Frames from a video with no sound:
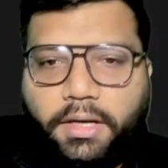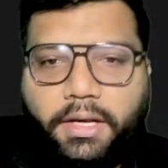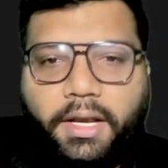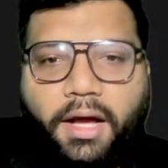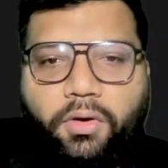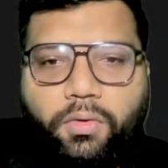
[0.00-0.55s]

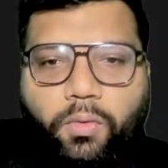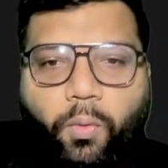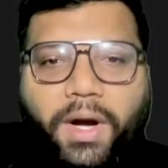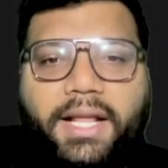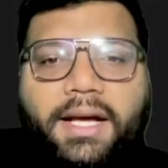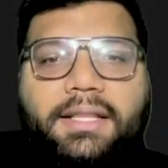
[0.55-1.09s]
Now,
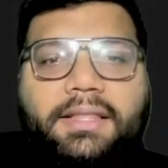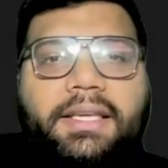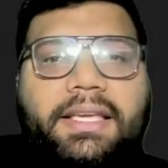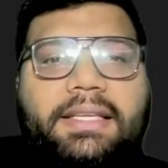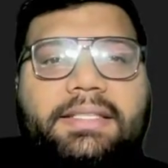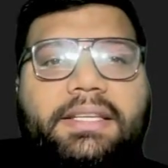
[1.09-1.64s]
what are
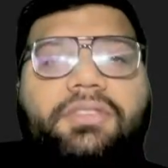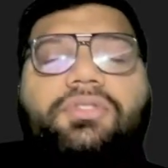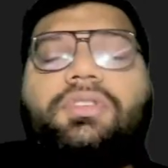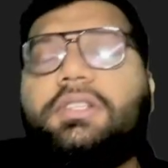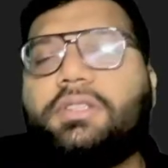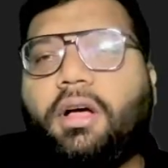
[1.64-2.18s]
the
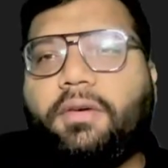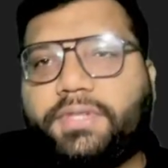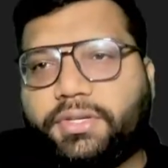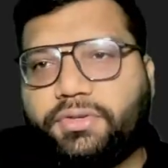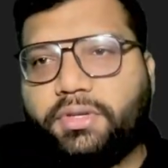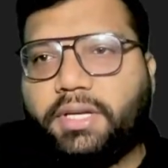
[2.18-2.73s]
essentials of
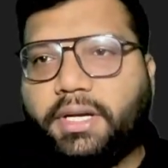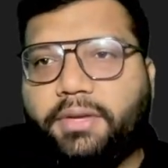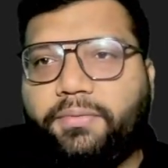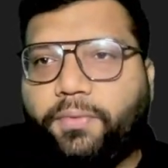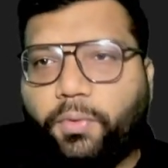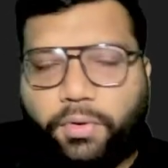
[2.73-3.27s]
section
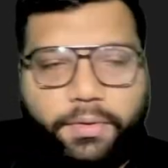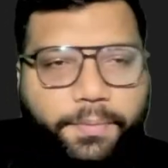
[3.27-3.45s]
34?